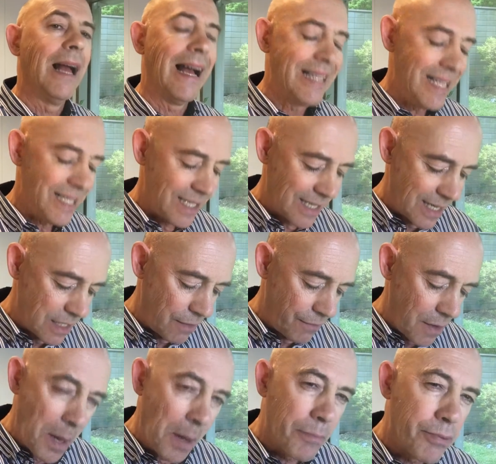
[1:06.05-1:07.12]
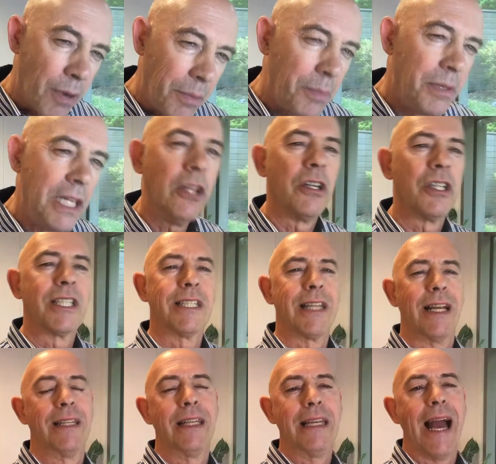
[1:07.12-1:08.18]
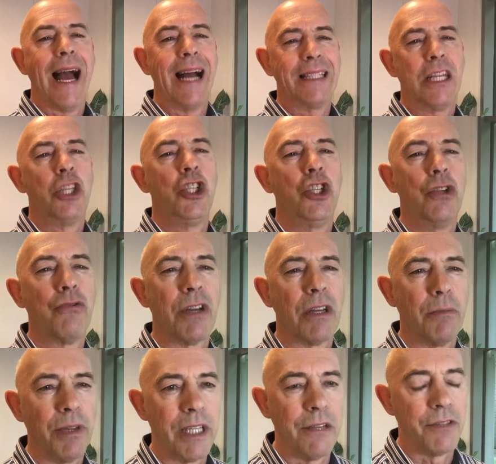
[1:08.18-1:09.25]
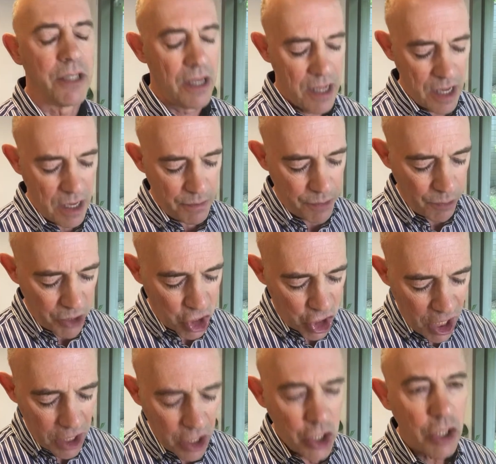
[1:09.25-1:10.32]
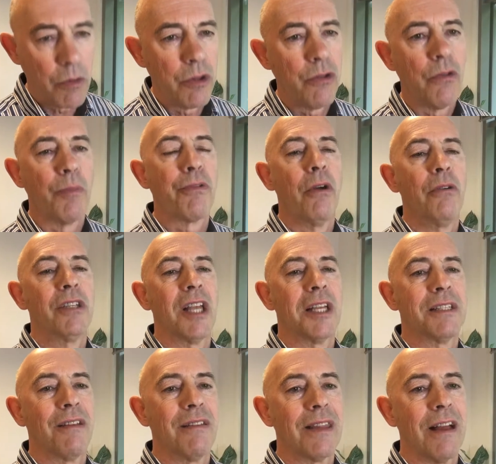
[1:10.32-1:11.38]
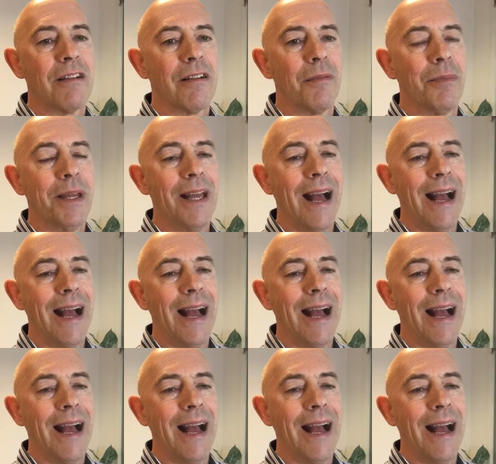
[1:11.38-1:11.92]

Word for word: And these are kind of probably long-standing and enduring beliefs, but we challenge them through a process of therapy.